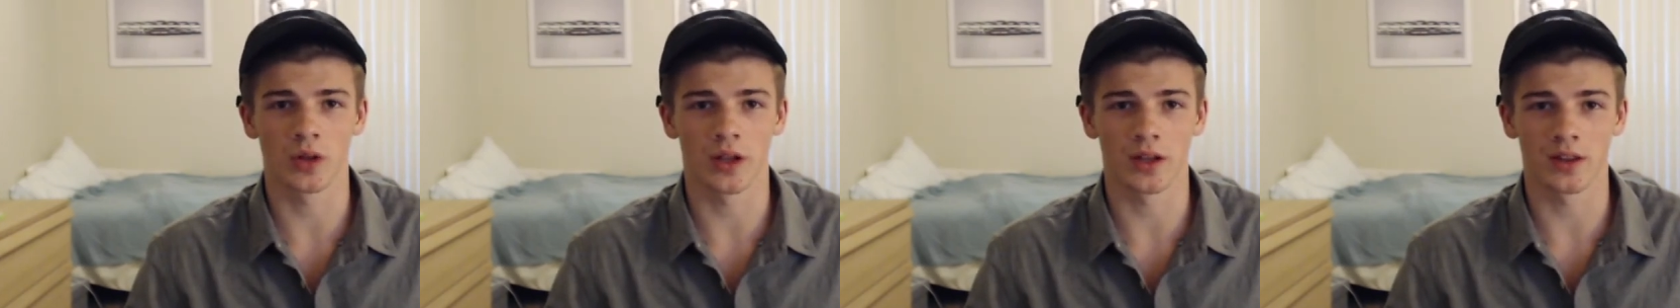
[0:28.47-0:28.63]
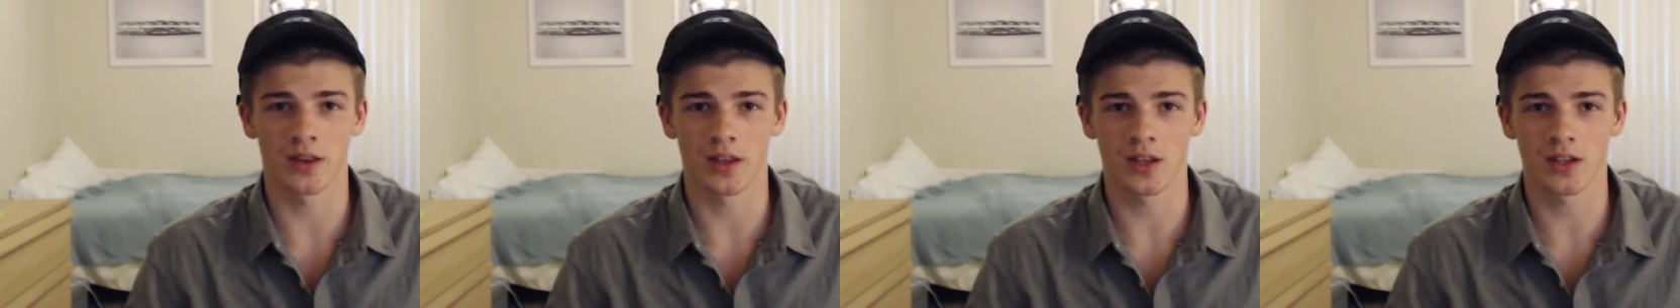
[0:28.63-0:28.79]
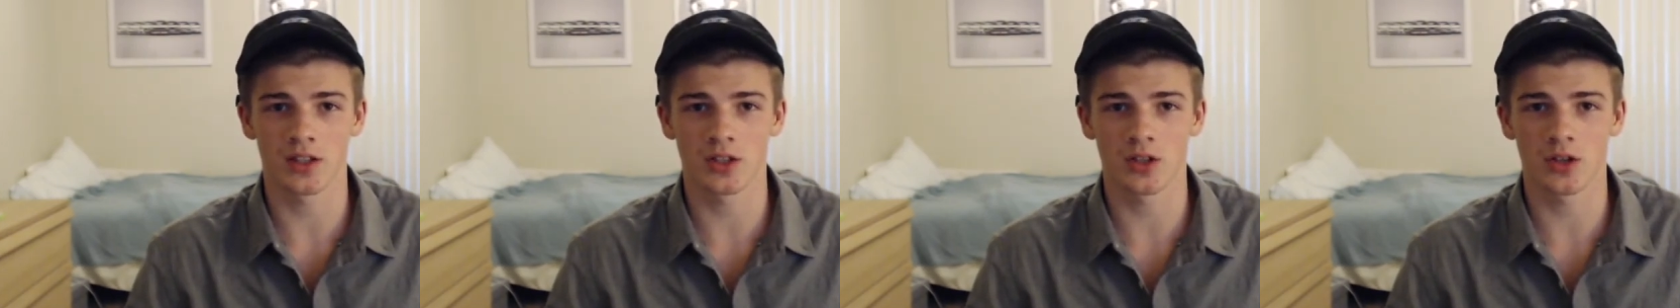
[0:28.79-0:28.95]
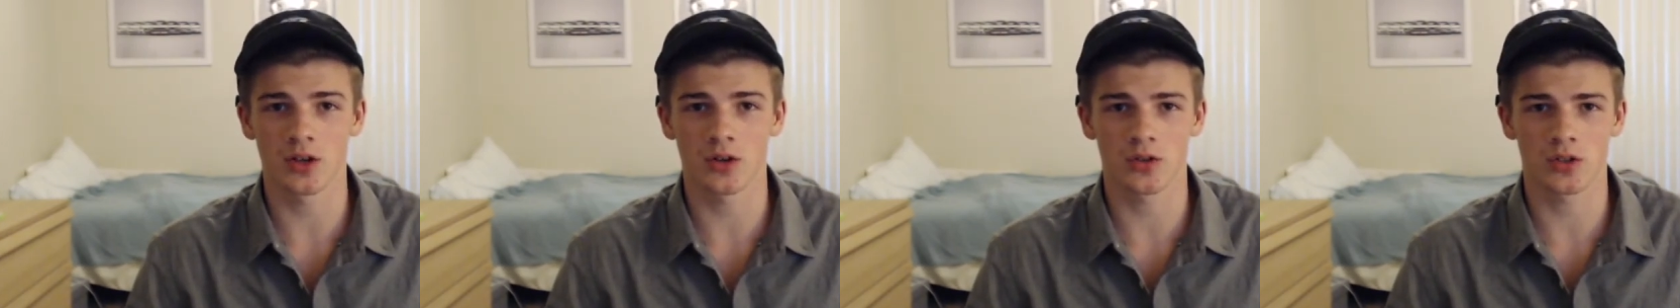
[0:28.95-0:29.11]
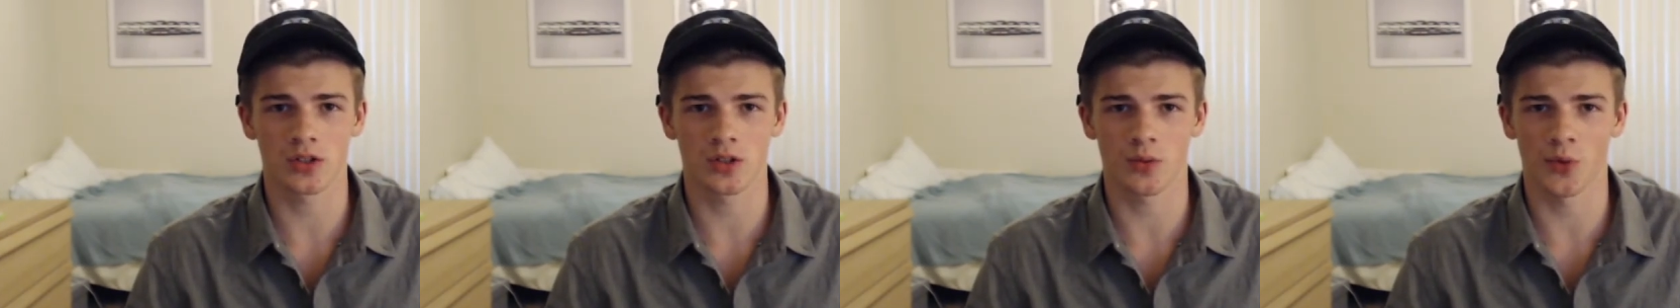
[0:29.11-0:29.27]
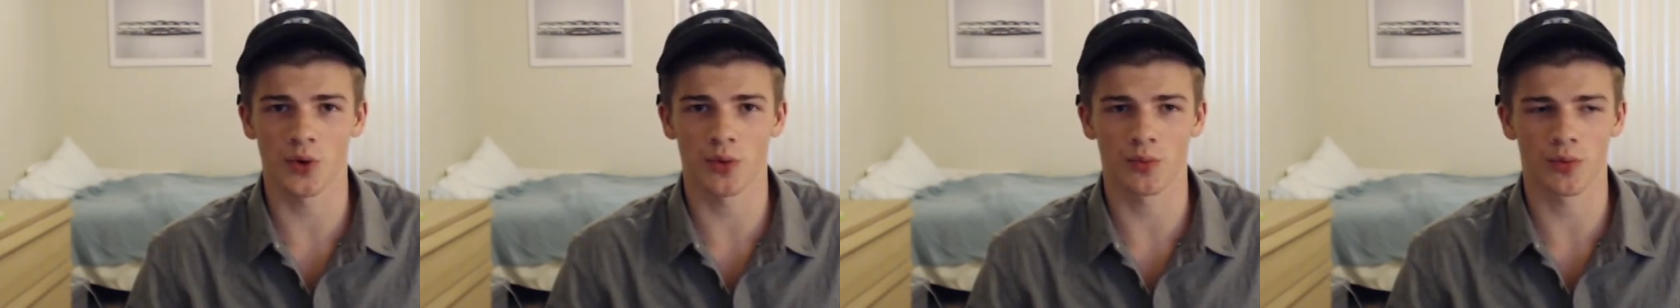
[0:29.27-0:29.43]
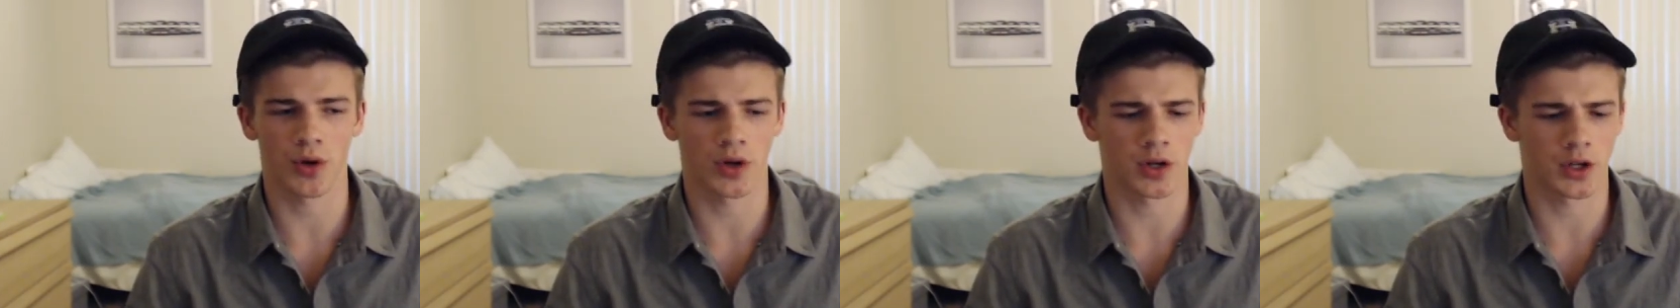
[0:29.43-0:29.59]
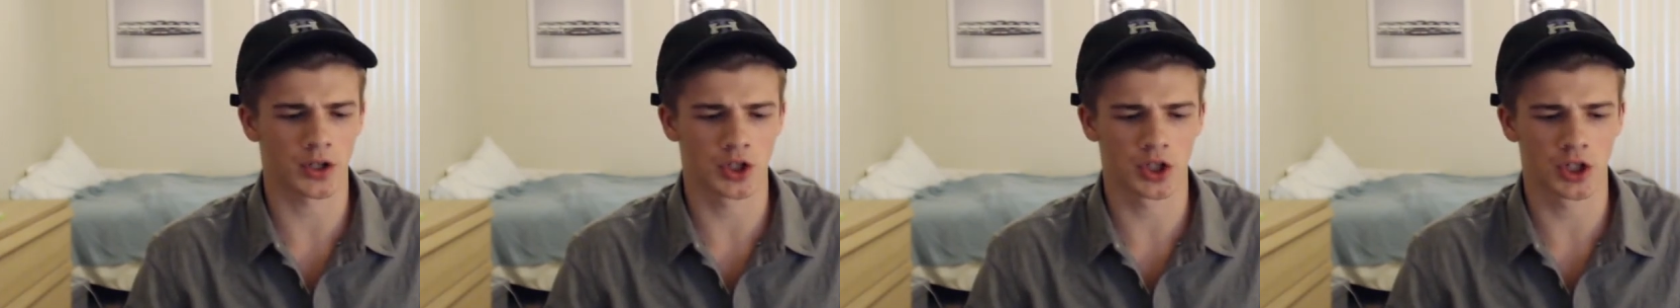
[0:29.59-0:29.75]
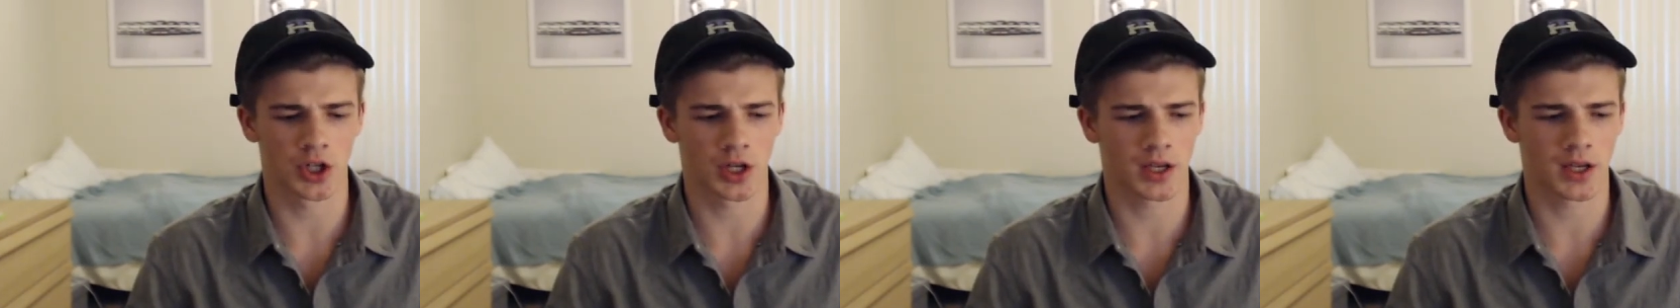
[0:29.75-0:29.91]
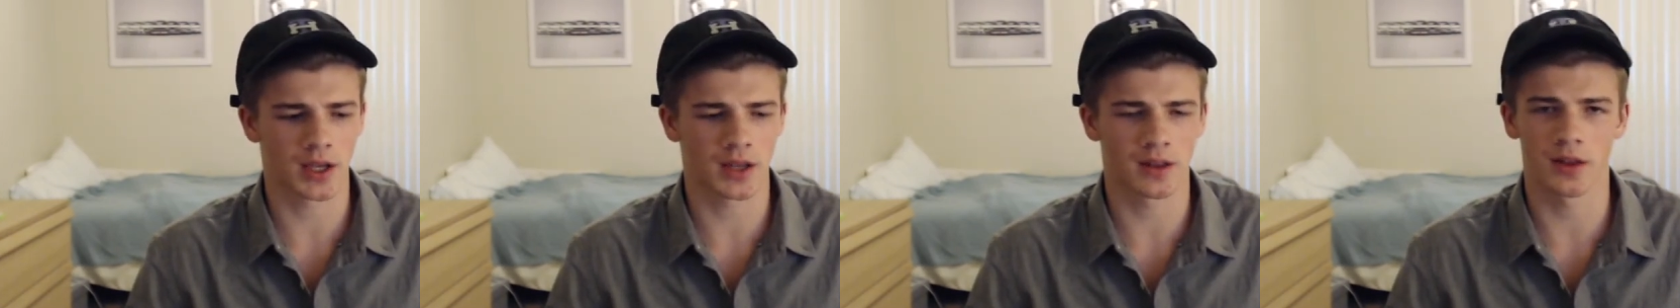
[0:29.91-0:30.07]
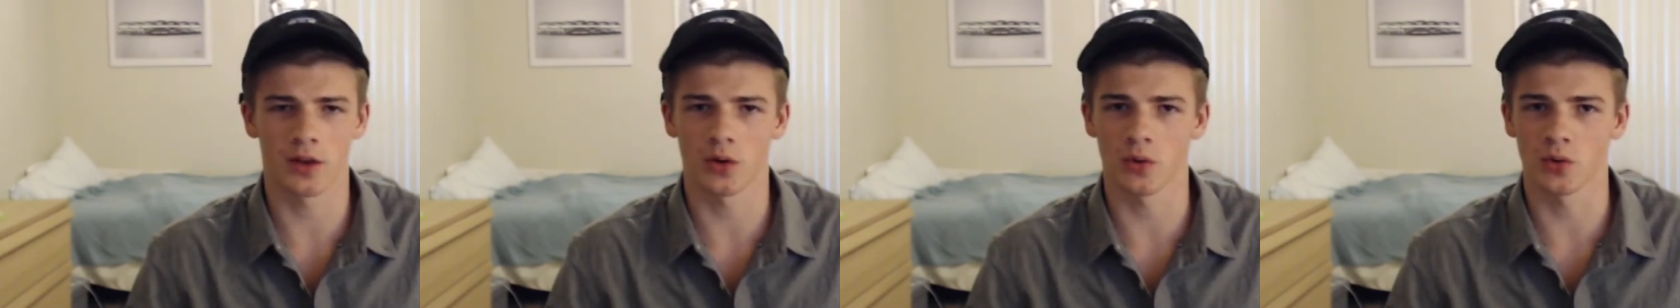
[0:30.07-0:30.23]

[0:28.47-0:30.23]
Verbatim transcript: Like this year, someone brought a chicken.